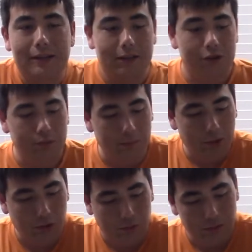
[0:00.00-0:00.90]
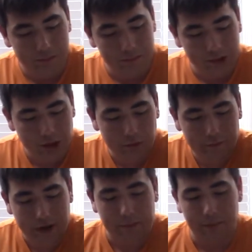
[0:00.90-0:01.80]
into a bowl. So,
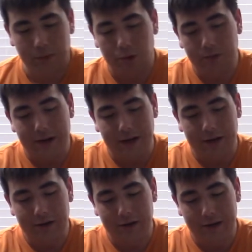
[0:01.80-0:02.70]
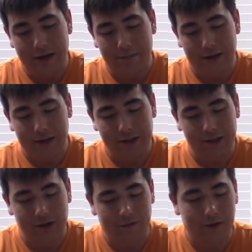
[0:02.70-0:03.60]
got my bowl right here, got my
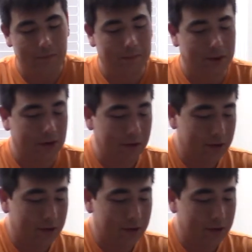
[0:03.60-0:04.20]
softened butter.